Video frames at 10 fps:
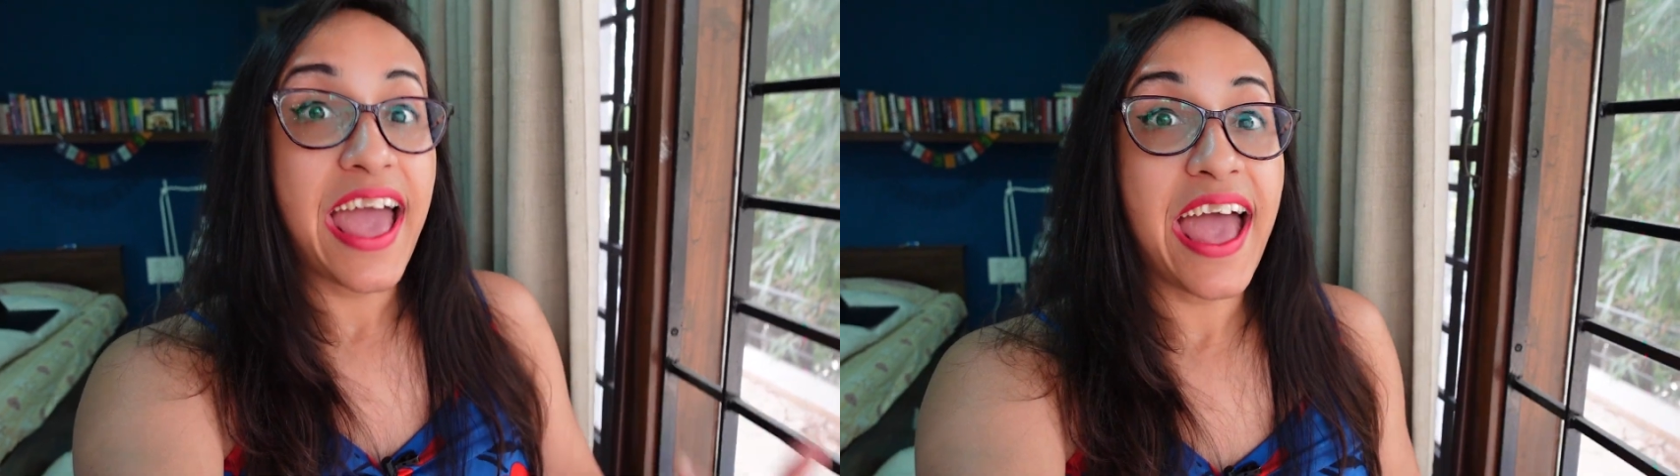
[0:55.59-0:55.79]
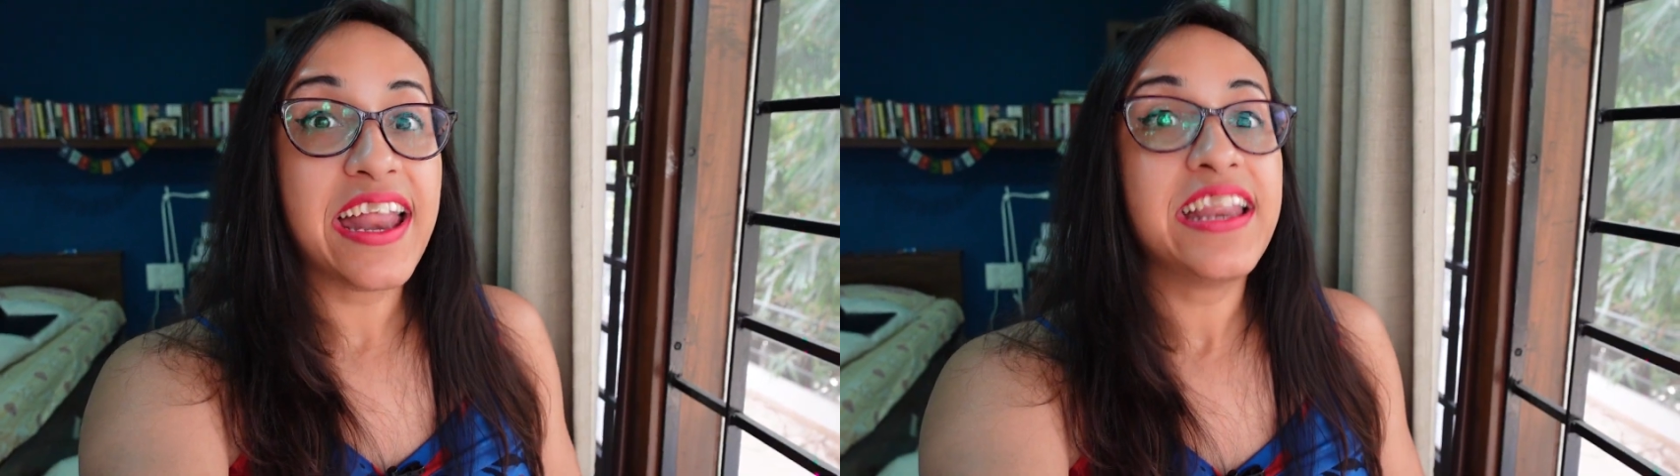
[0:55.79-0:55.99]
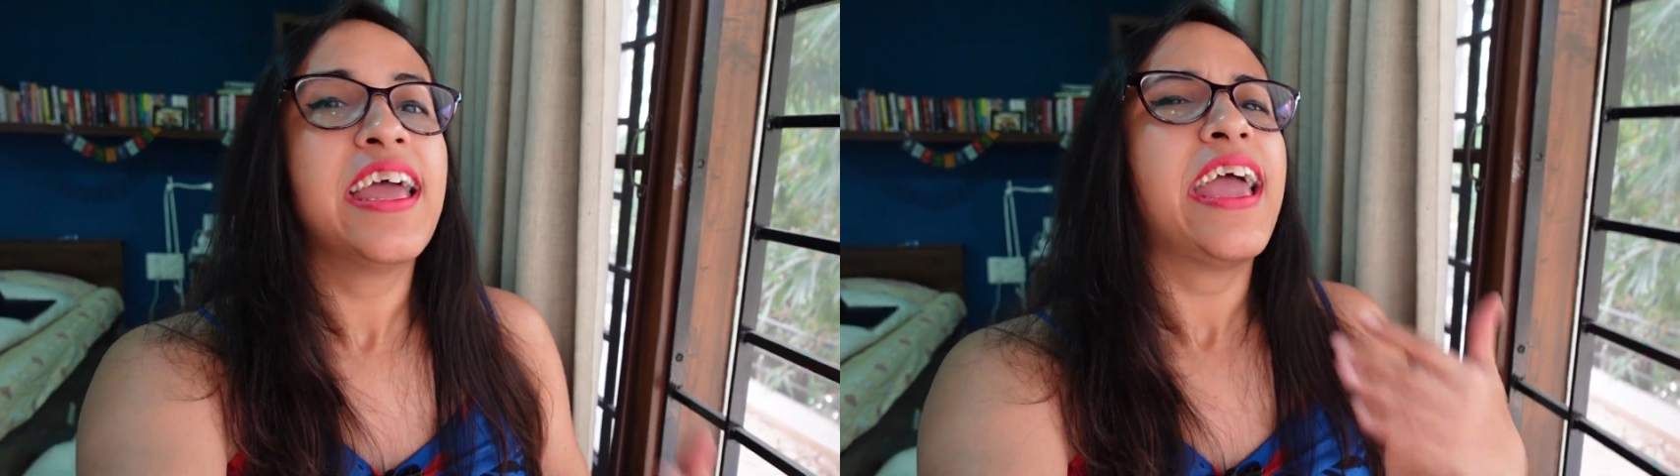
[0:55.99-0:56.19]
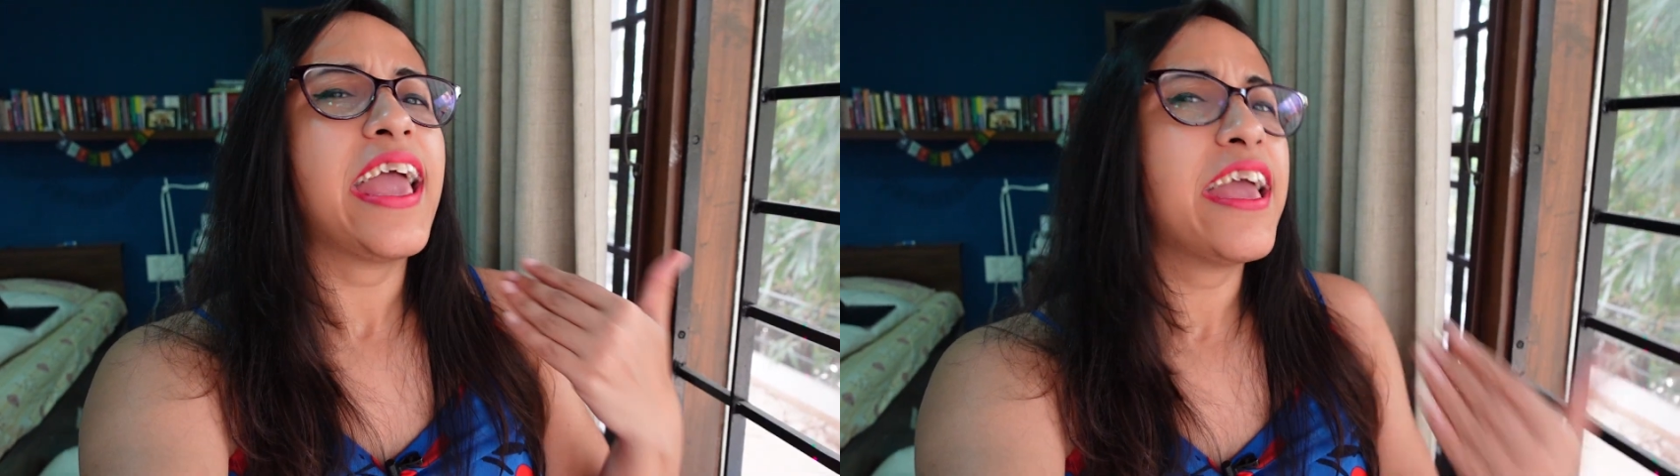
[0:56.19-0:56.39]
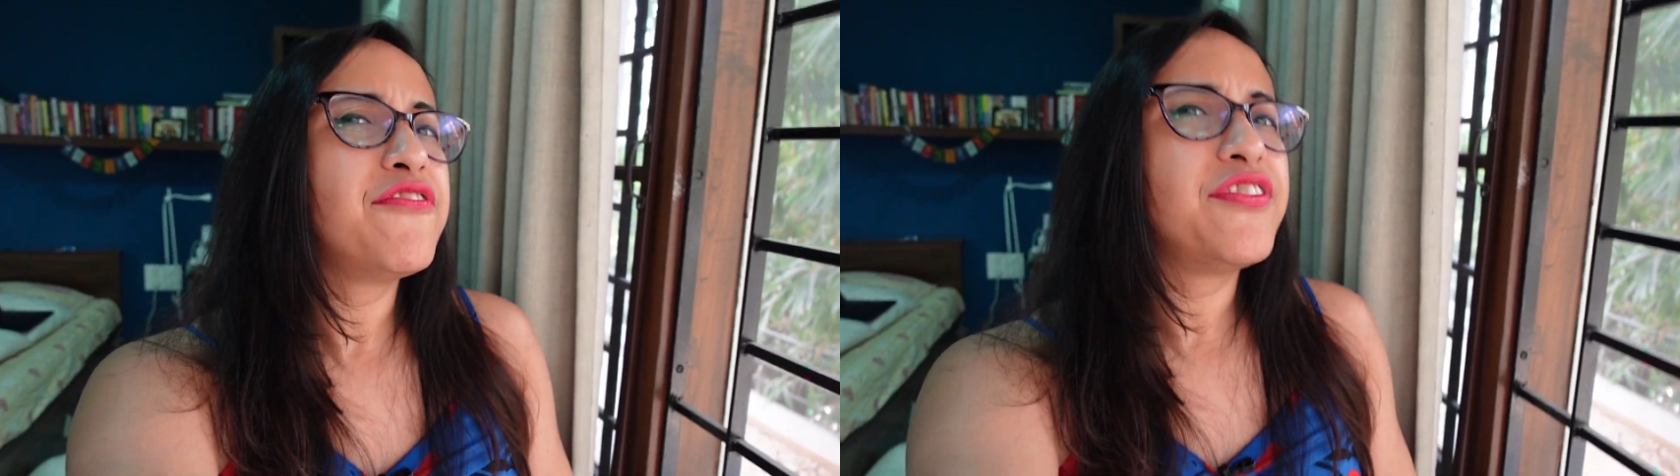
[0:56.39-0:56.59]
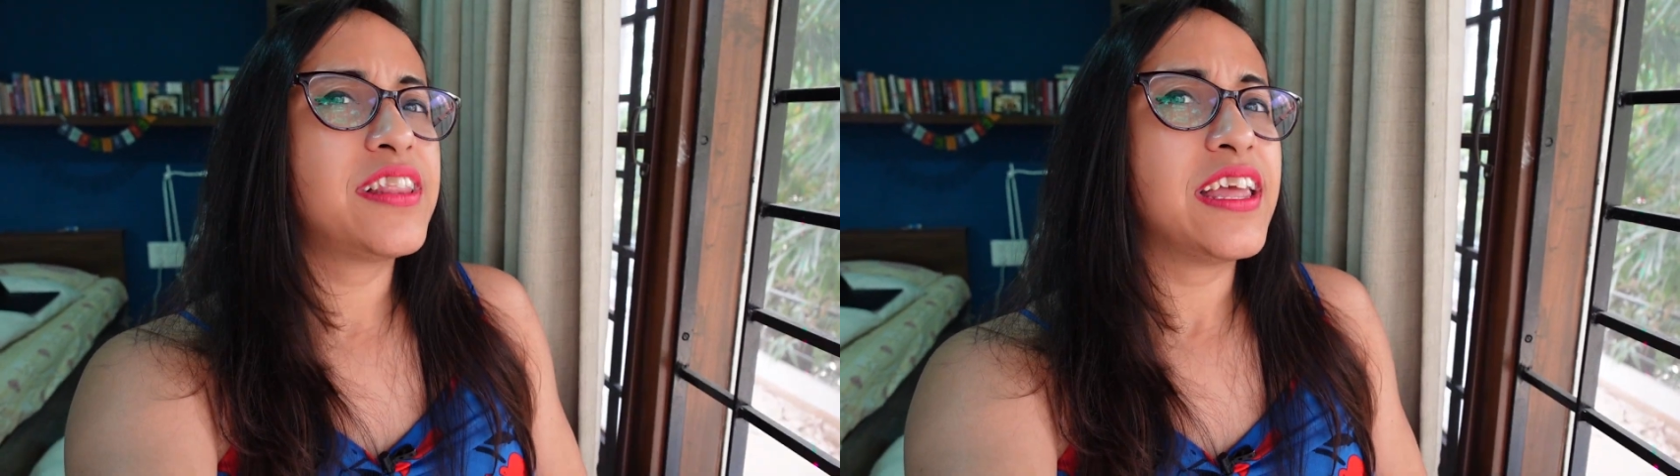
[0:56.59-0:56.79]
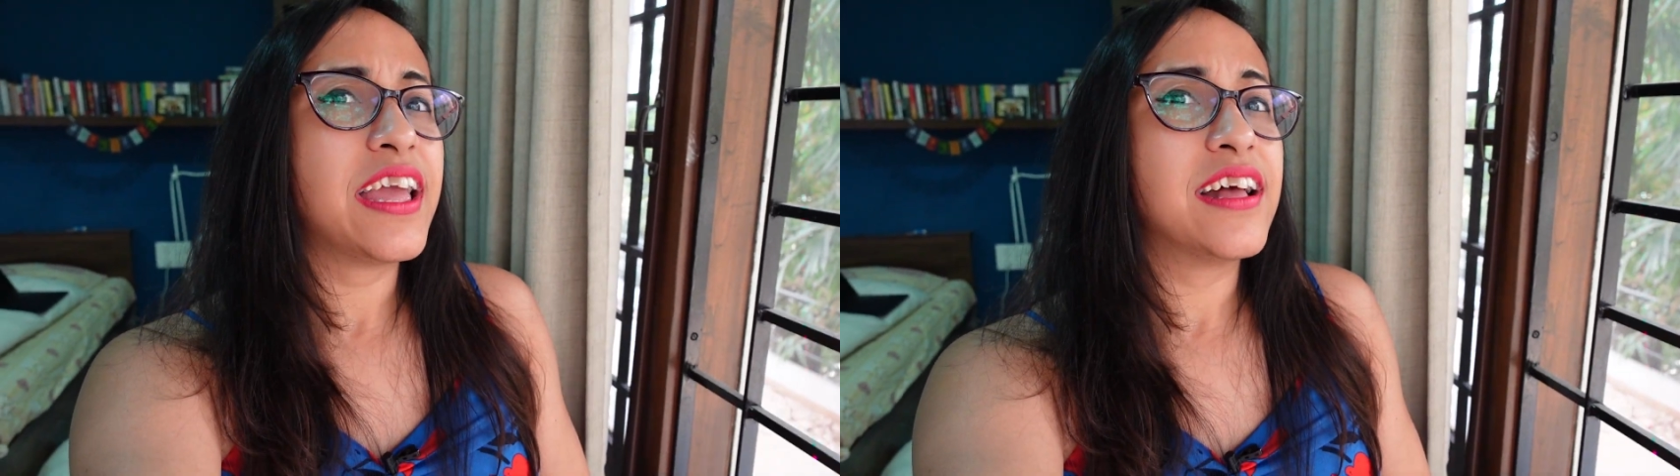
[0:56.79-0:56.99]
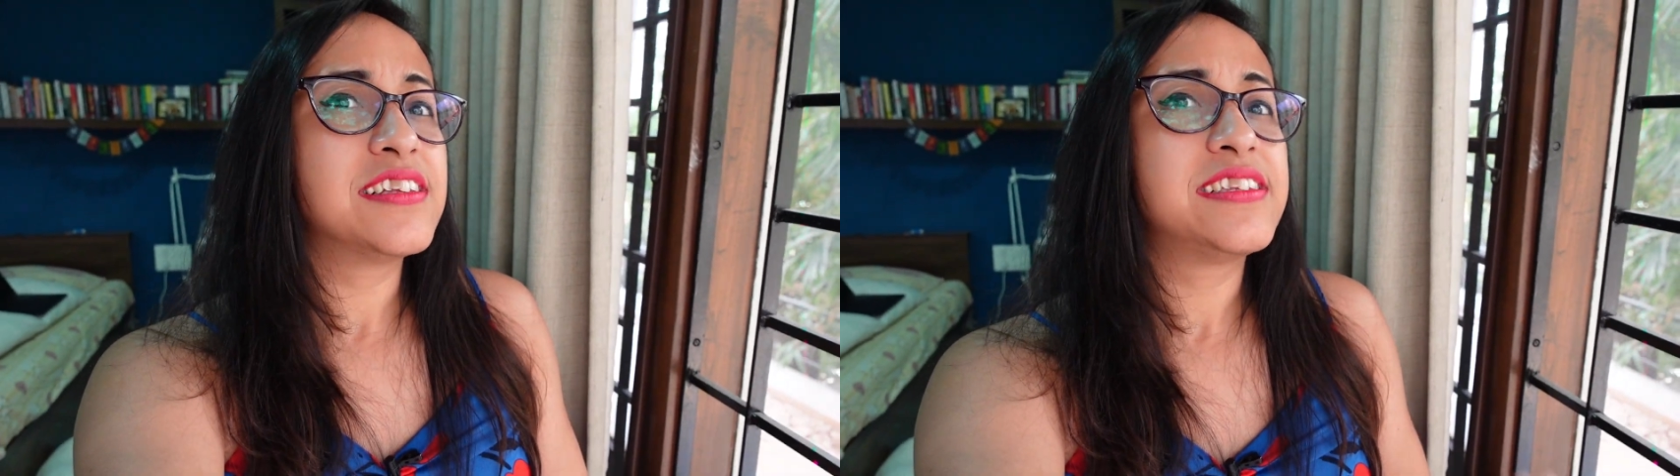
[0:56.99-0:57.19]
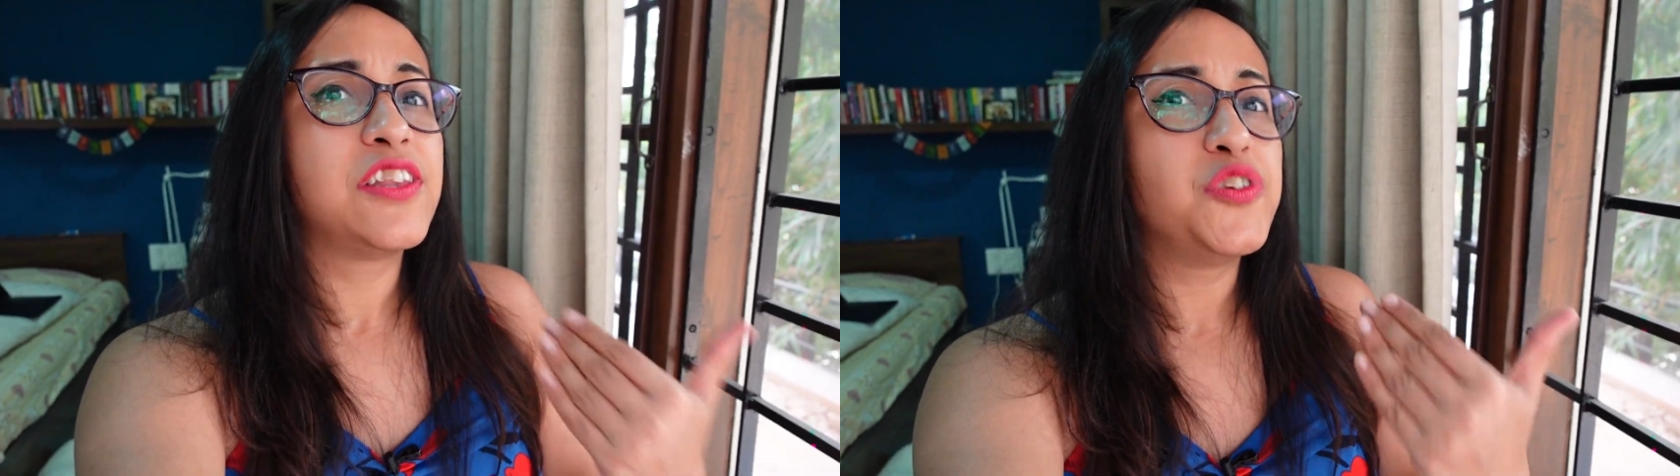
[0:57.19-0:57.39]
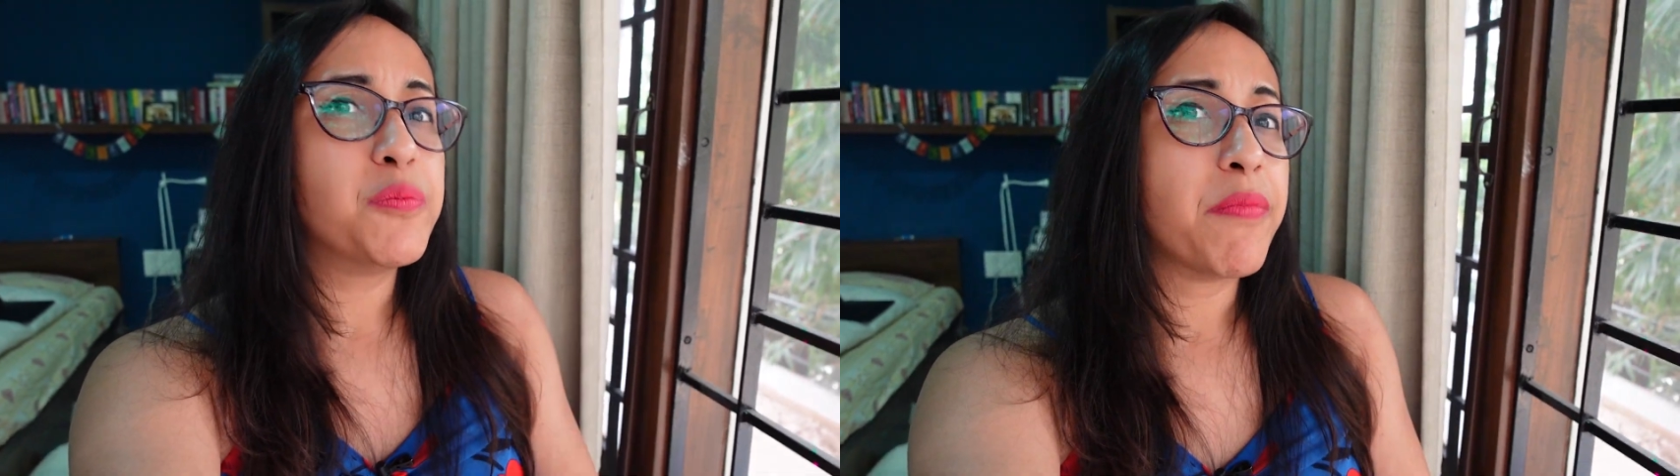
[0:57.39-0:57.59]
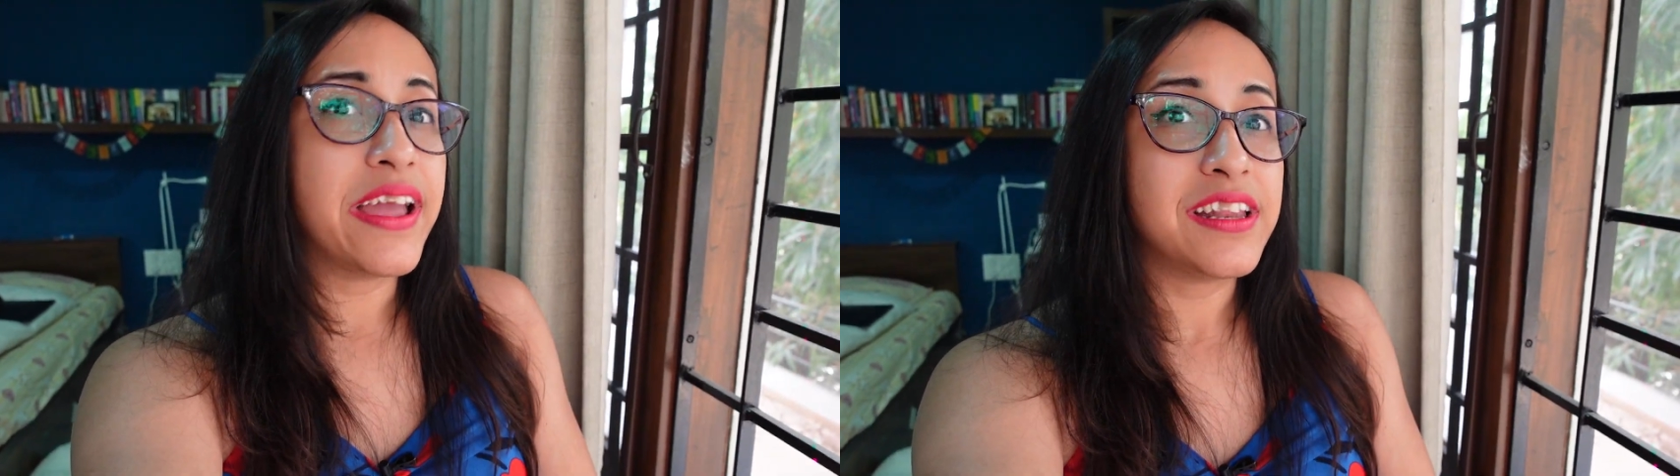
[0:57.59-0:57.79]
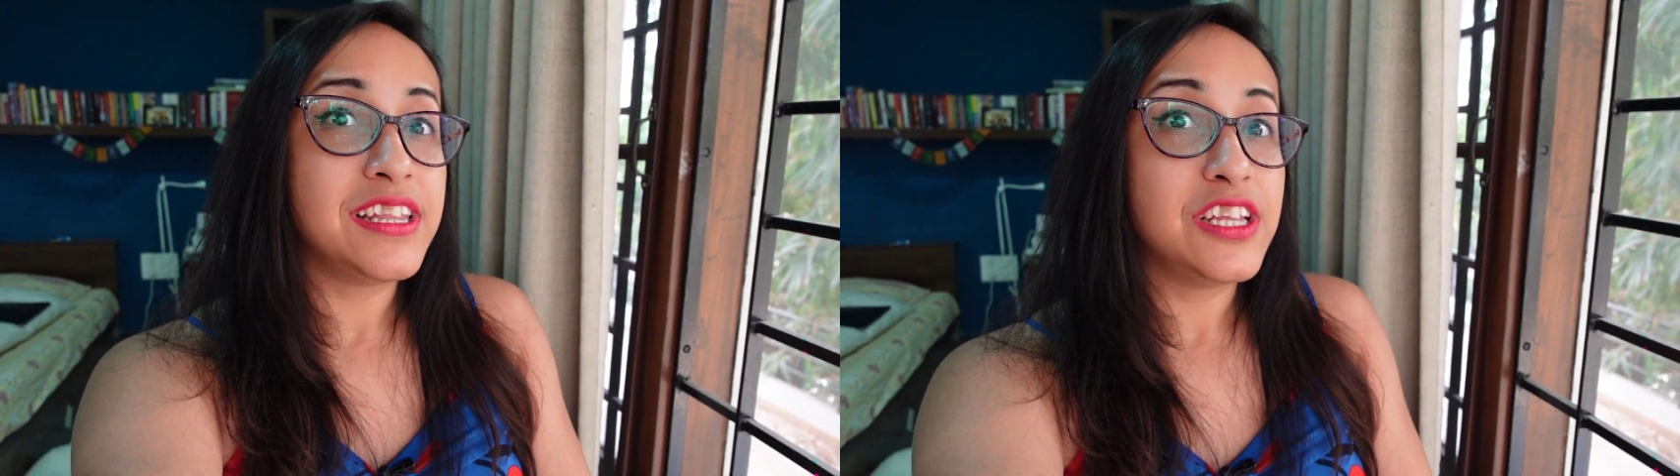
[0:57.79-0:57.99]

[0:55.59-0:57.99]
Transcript: and everything else that you might